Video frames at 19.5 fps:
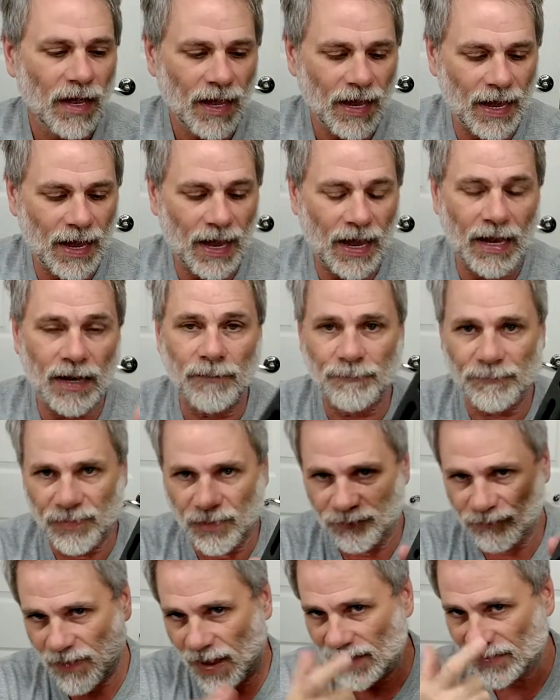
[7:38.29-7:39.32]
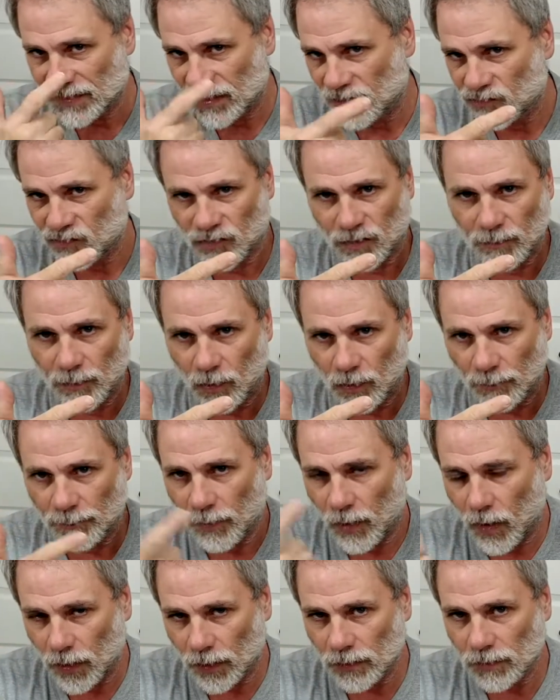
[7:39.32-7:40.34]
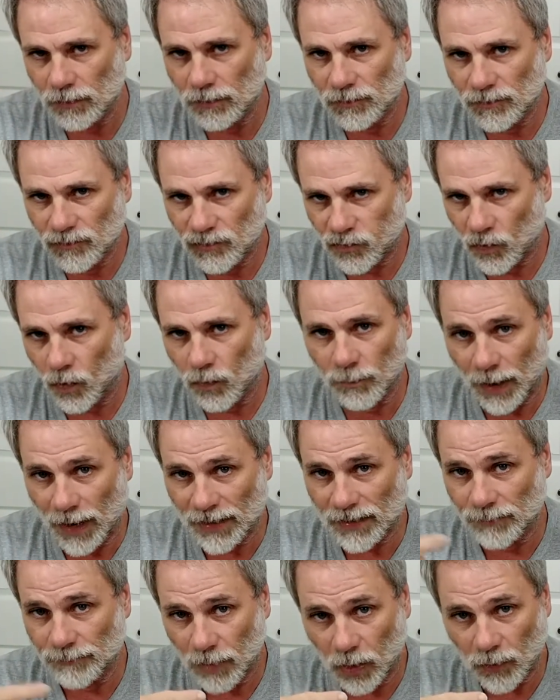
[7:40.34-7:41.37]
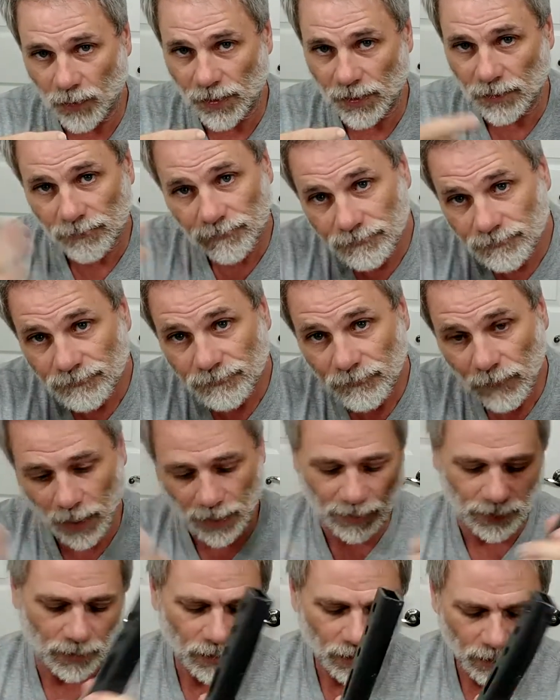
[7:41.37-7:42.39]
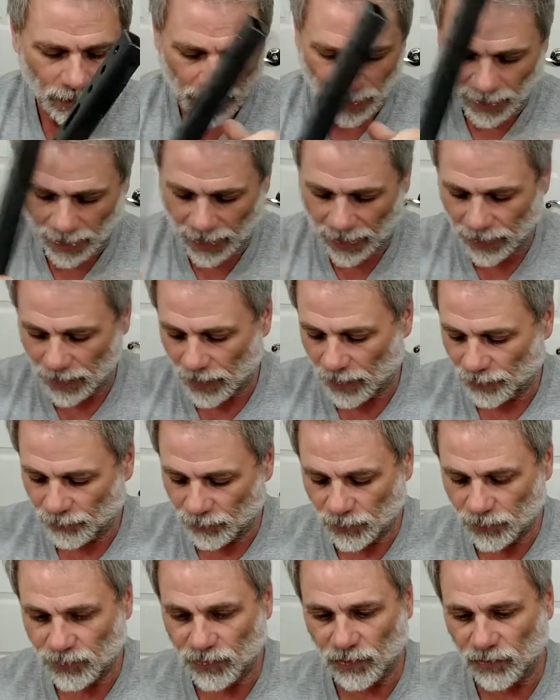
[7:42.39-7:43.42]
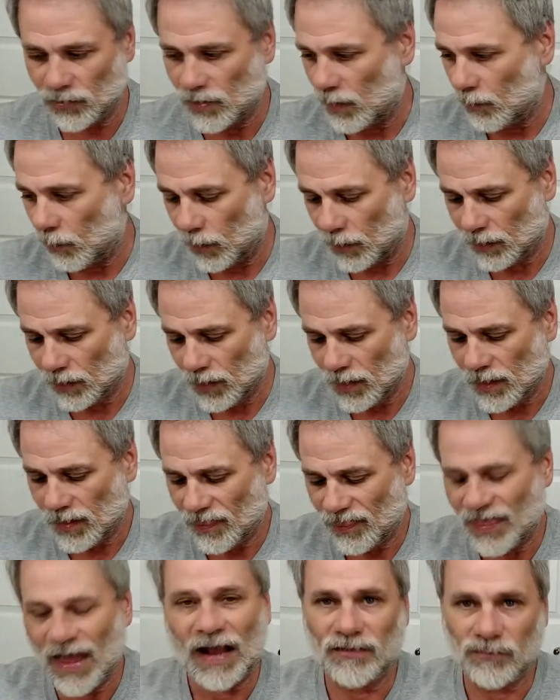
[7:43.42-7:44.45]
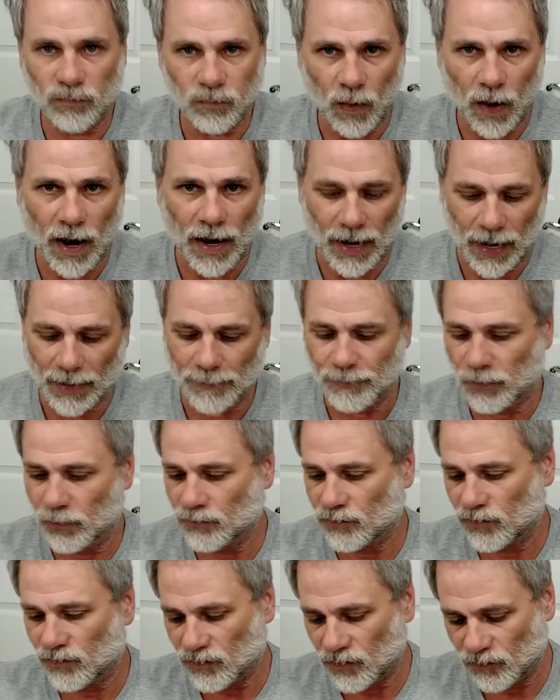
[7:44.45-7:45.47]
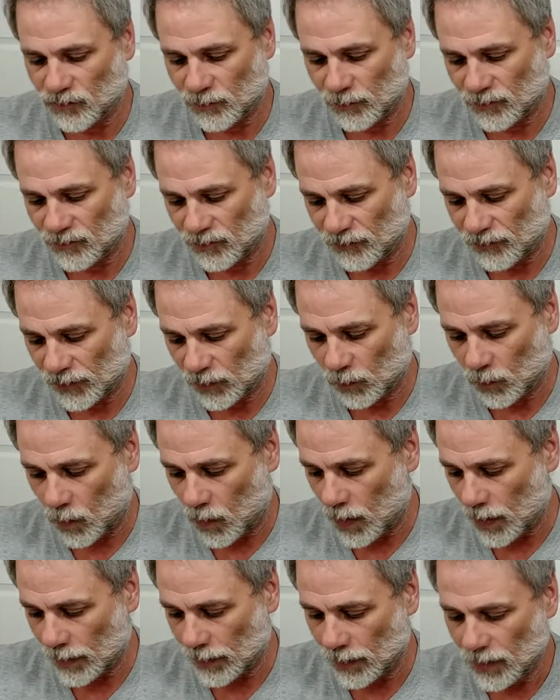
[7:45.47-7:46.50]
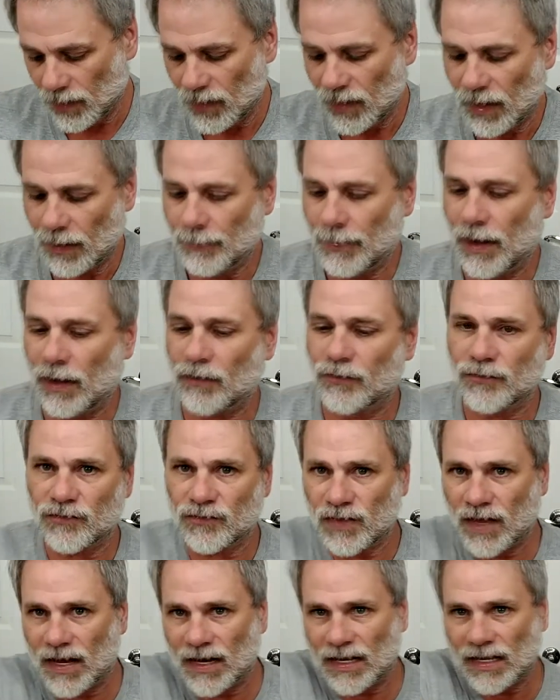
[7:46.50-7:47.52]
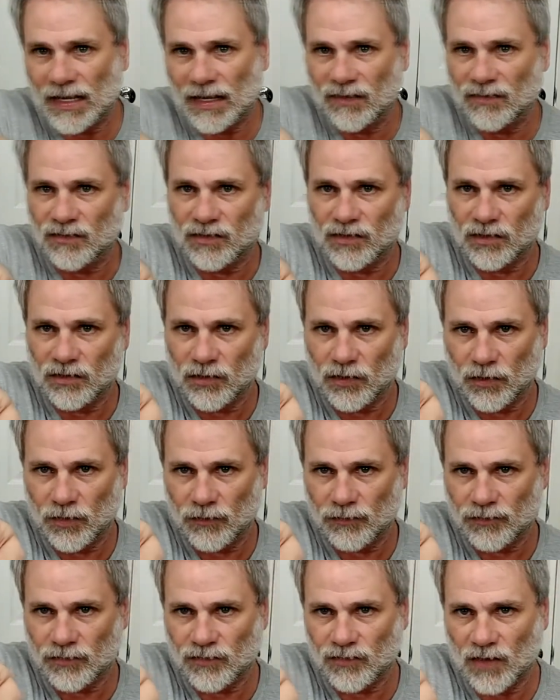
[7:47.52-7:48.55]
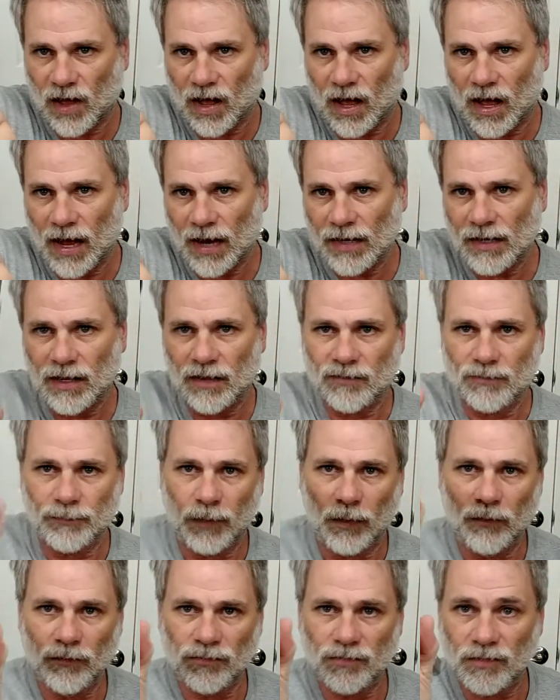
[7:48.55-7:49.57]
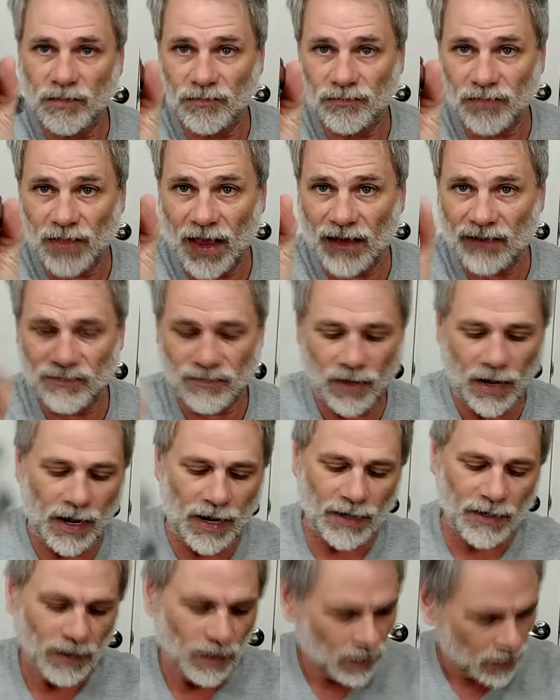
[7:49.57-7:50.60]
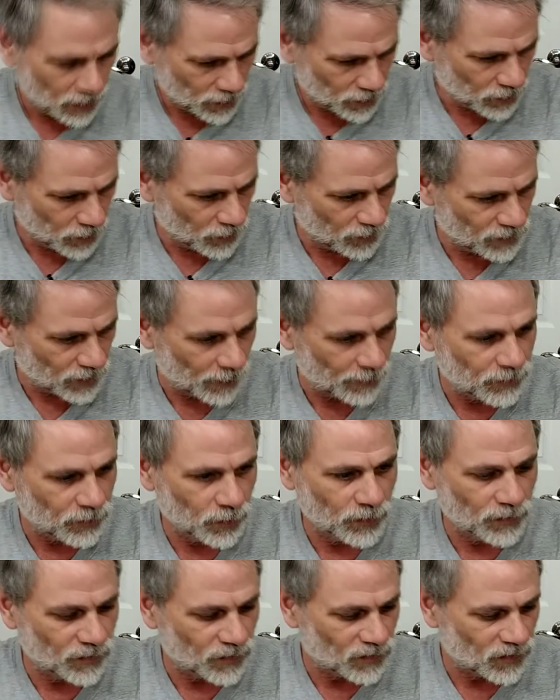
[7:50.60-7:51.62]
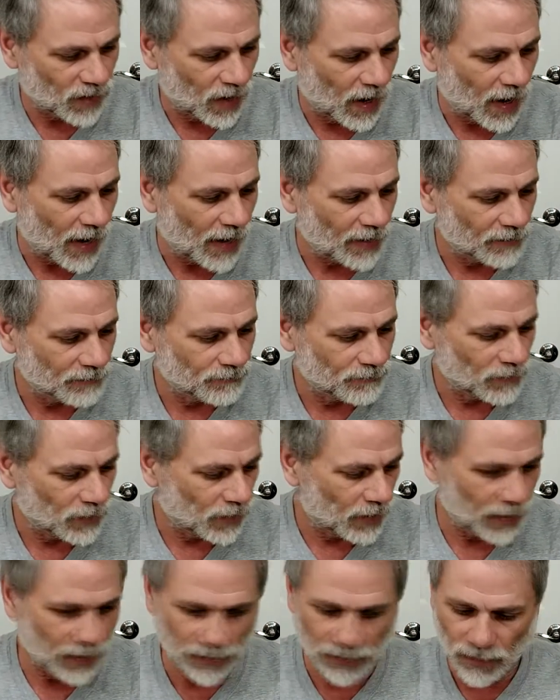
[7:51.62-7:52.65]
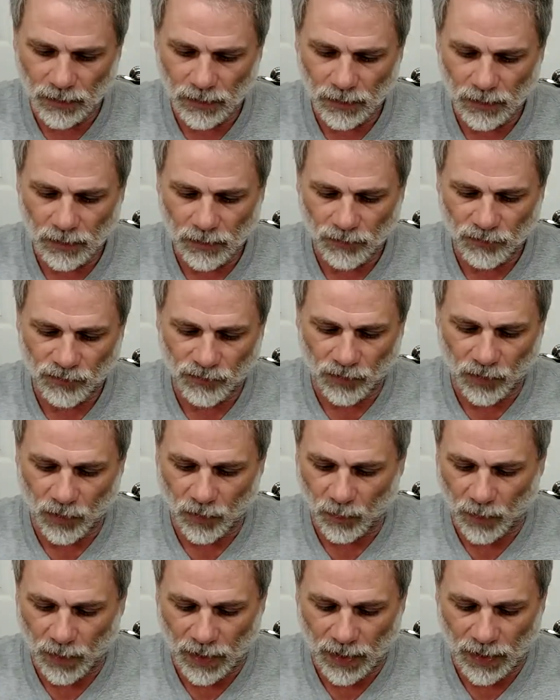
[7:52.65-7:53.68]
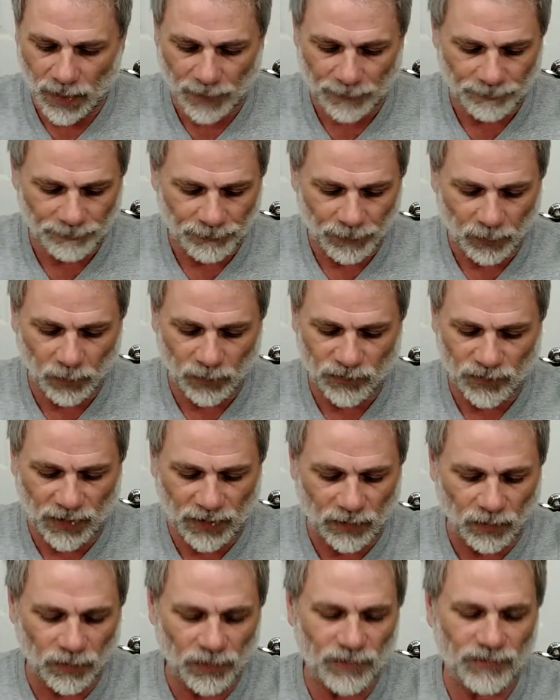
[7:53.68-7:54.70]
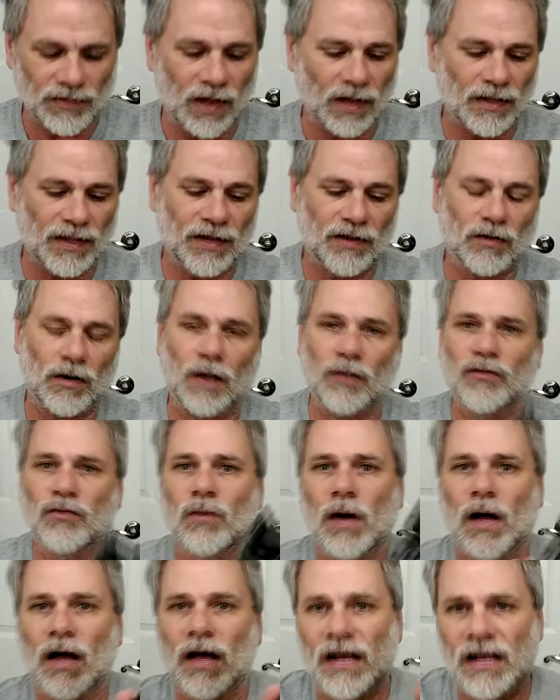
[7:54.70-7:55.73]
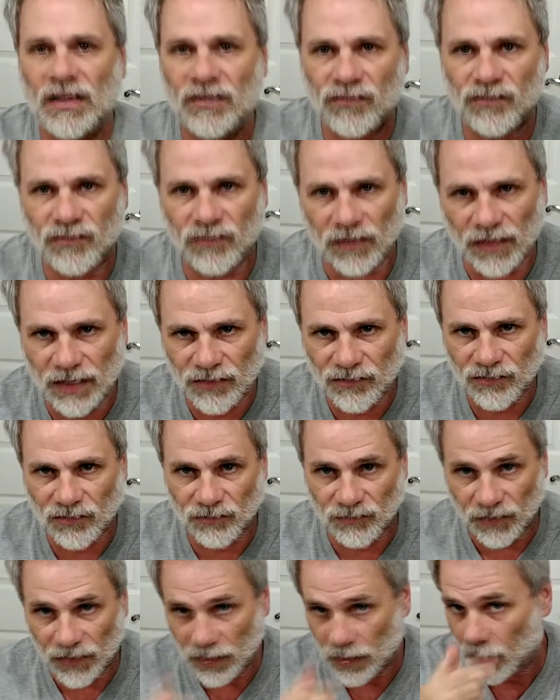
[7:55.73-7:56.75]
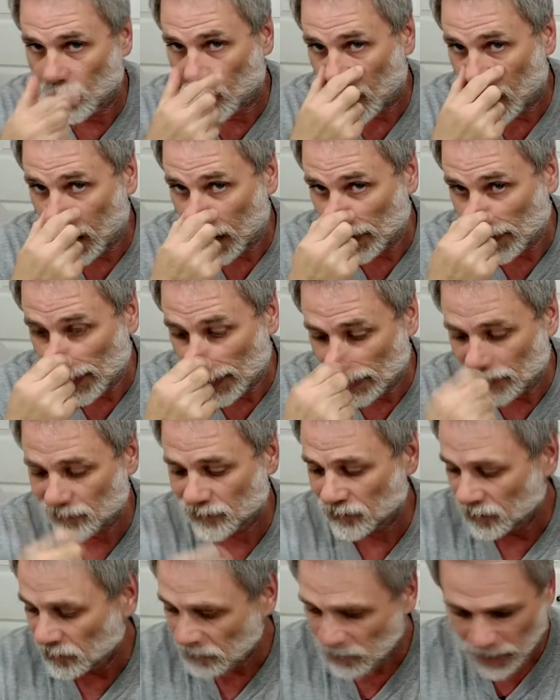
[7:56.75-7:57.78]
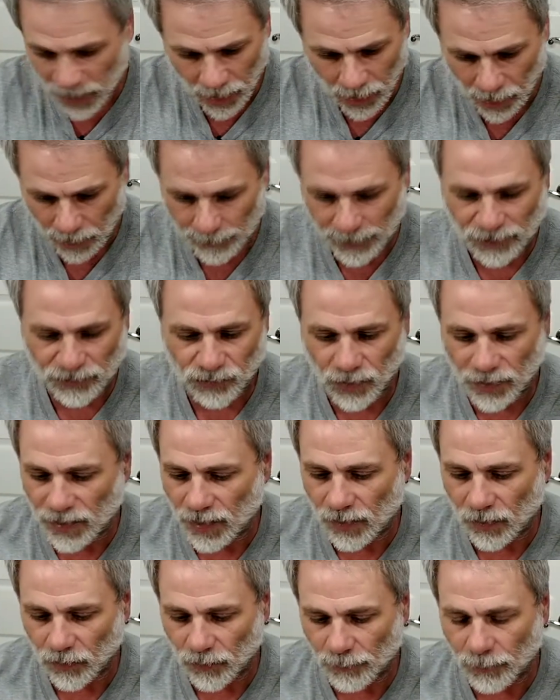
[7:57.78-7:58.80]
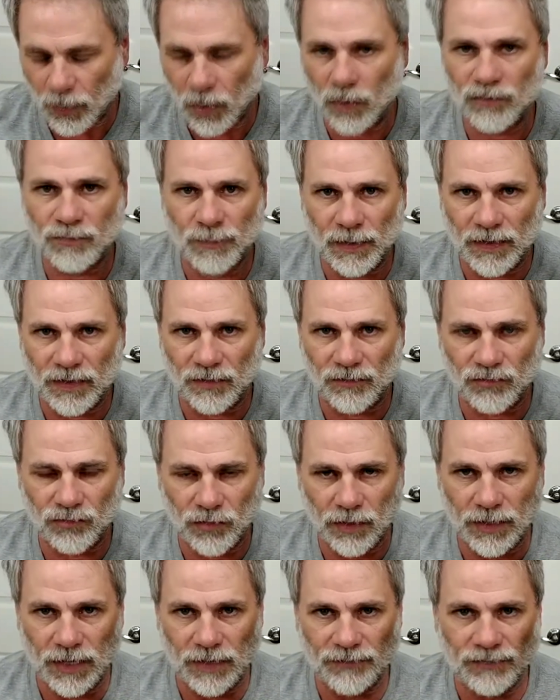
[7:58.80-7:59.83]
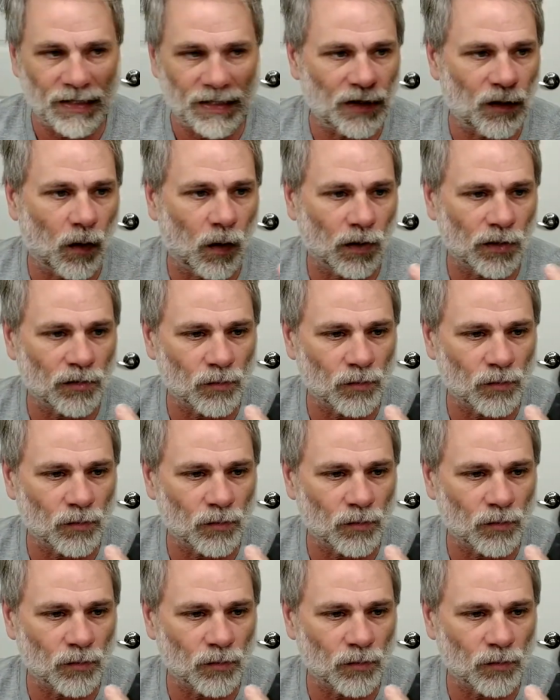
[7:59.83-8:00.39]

and the fact that it's a Kubota part sold by Kubota, right? and uh, through their dealer network. That's why I purchased this specific one. And my understanding is that the curved side, as opposed to the flat side, goes up towards the sky. All right. So, uh, but we'll check all this out later. I'll do a, an installation video on this. I'll make sure I got all the parts, make sure I get everything all in